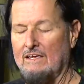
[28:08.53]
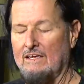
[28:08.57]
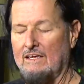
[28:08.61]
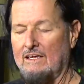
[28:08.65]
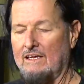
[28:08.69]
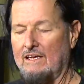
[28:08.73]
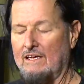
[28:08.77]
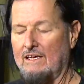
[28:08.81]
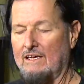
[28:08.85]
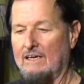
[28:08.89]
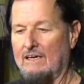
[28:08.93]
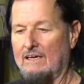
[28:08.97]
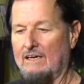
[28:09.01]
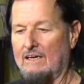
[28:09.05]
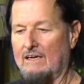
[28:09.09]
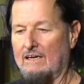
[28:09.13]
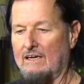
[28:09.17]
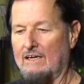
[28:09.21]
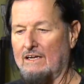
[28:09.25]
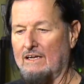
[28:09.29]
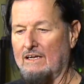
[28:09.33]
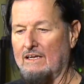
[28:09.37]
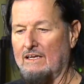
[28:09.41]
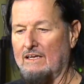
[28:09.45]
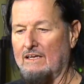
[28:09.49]
He,
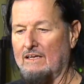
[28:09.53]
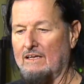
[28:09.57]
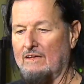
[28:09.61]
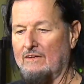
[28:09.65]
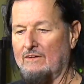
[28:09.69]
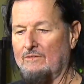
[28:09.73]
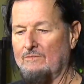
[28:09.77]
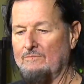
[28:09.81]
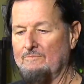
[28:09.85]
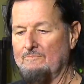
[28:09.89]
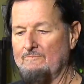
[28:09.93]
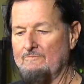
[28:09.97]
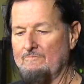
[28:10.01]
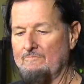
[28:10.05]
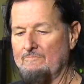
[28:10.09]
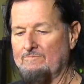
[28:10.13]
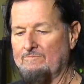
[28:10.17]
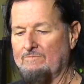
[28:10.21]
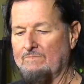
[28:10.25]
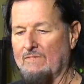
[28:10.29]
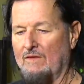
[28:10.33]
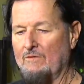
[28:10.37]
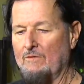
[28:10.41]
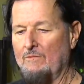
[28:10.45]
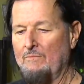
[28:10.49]
uh,
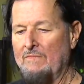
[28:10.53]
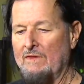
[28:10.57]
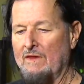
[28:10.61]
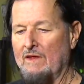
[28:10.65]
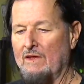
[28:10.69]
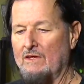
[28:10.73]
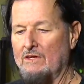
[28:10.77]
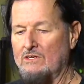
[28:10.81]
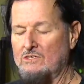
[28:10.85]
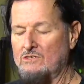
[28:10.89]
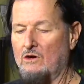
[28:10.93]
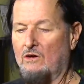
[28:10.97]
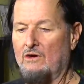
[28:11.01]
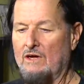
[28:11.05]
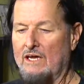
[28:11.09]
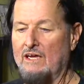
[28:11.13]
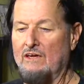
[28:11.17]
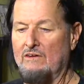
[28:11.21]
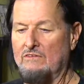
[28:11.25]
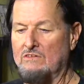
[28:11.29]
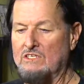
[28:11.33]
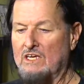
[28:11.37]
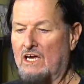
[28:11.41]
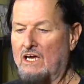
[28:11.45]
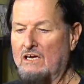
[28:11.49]
so
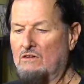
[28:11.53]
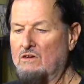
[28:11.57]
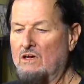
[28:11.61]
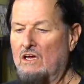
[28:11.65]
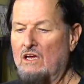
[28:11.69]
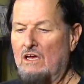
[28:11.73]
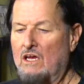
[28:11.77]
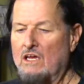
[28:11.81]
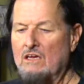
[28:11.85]
he was like,